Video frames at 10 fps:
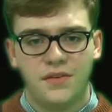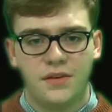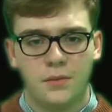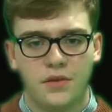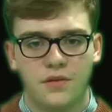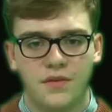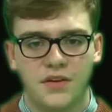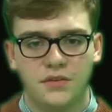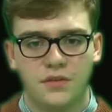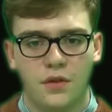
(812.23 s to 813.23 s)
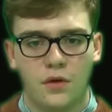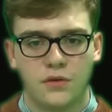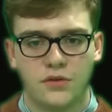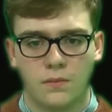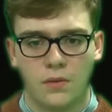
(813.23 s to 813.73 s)
fitting with the conventions of the
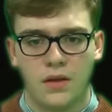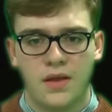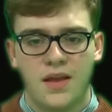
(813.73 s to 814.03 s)
horror genre,